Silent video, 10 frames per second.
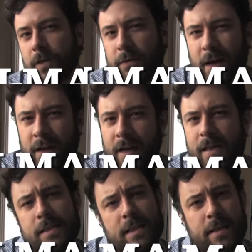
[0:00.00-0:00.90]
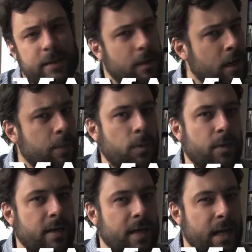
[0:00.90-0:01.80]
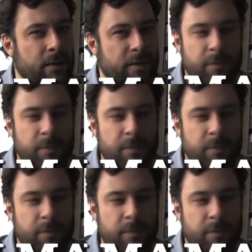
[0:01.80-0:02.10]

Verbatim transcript: I've got an idea in the hopper right now that I've